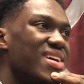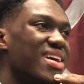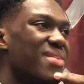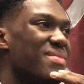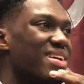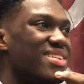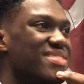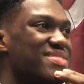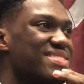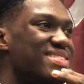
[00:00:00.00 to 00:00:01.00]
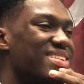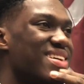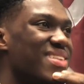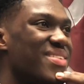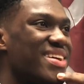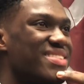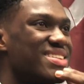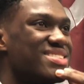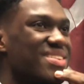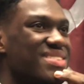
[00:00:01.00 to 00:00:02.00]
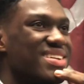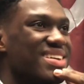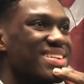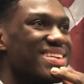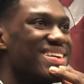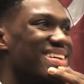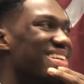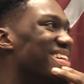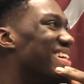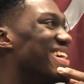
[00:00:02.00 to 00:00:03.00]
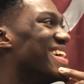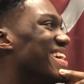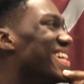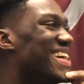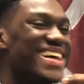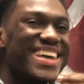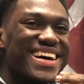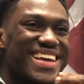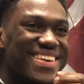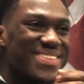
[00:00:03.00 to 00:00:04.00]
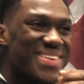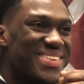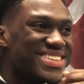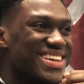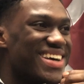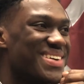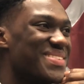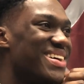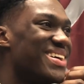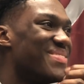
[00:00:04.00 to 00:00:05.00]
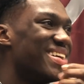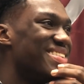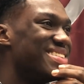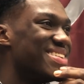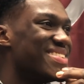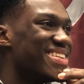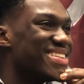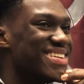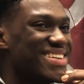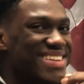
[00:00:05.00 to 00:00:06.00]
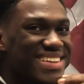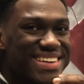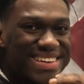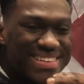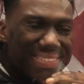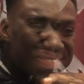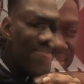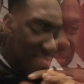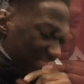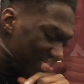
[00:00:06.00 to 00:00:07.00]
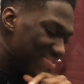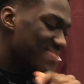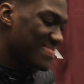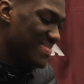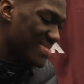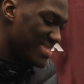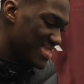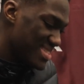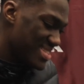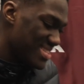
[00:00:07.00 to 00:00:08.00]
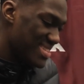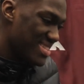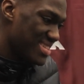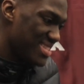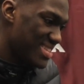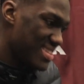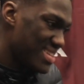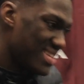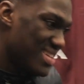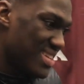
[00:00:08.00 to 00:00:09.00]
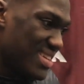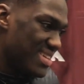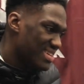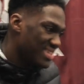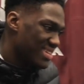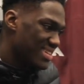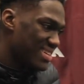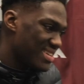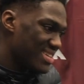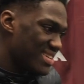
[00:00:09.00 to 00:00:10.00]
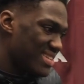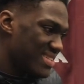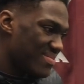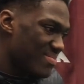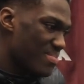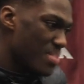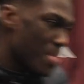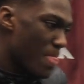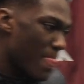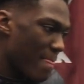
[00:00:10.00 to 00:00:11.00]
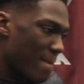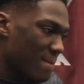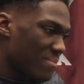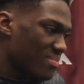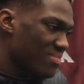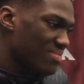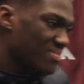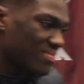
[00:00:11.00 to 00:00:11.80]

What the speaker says: Yeah, I might have. I might have did something like that. Yeah. I can't remember exactly, but I might have did something like that. Yeah. Pushing you guys. Do you guys kind of push your teammates a little bit now that you both committed to kind of keep it